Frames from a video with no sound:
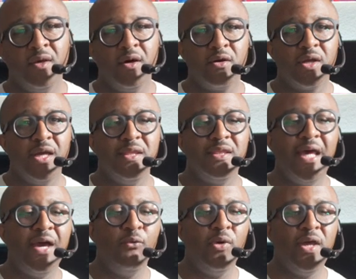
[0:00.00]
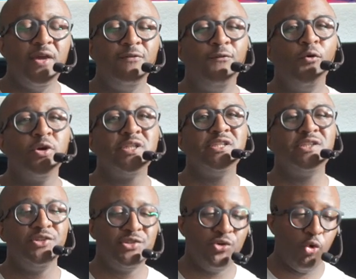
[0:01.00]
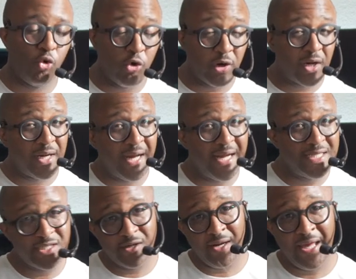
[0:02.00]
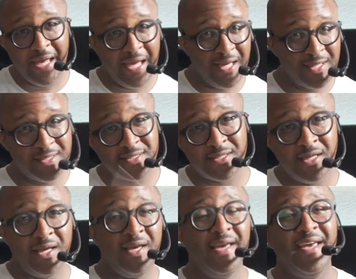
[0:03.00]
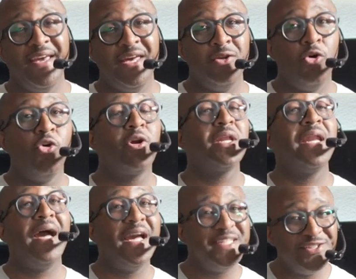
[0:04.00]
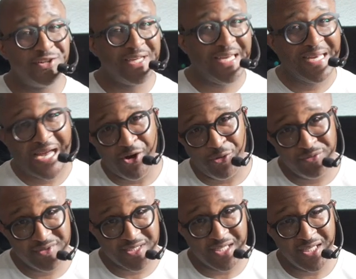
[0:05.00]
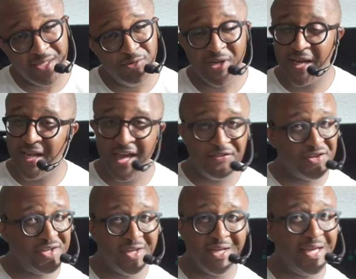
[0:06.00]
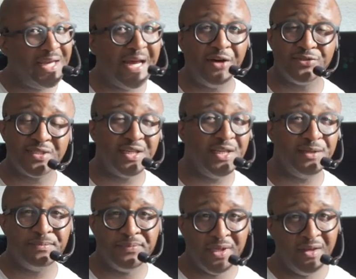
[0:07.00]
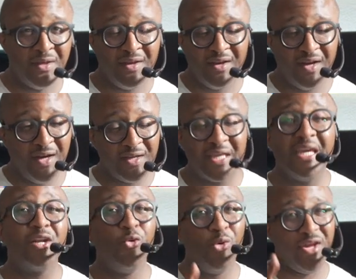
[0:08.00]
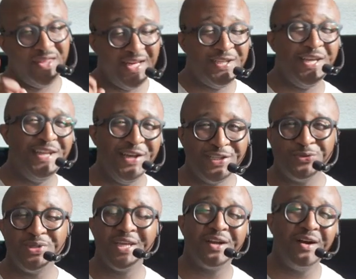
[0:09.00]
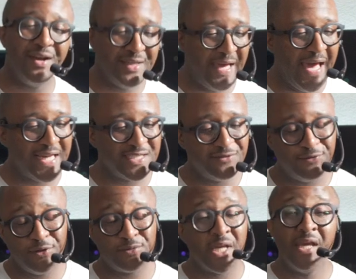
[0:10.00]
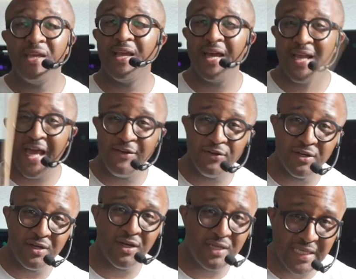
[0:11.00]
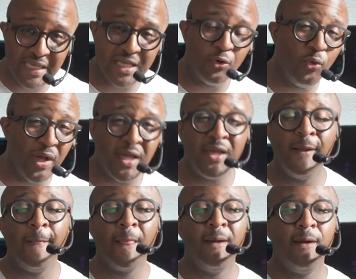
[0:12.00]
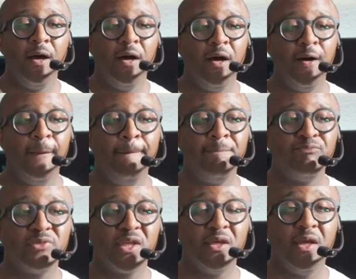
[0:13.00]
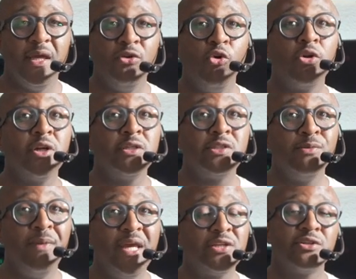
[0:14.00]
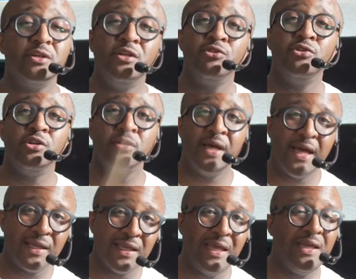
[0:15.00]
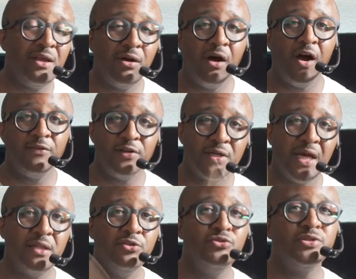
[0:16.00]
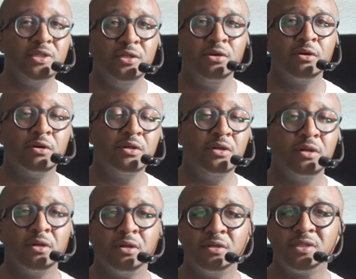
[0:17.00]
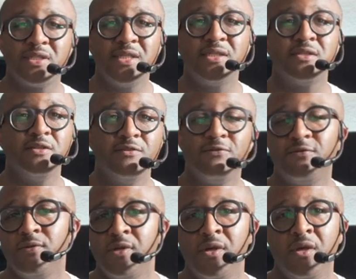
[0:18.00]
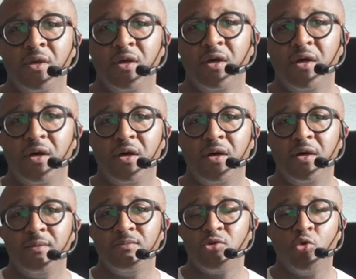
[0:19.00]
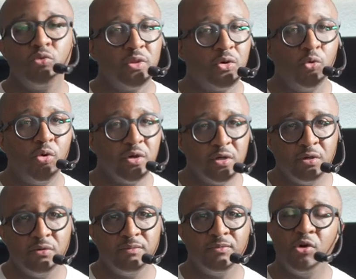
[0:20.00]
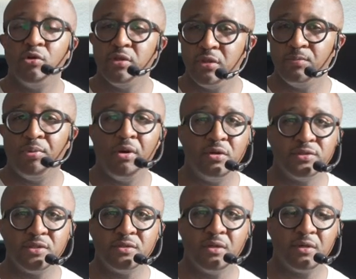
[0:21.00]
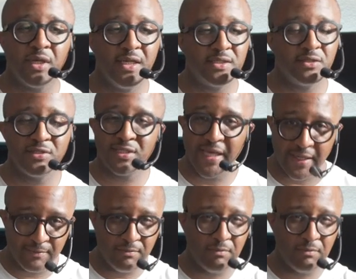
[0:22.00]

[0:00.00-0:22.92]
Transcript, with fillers: Okay, that way it forces you to organize your hands and organize your get out scheme. You got to have a good get out scheme, uh, getaway. That's that's what they call in the action films. You got to have a good getaway um, in order to make sure you you're not getting off. You're not losing your your sense of uh, the note or the pulse. Okay, so it's like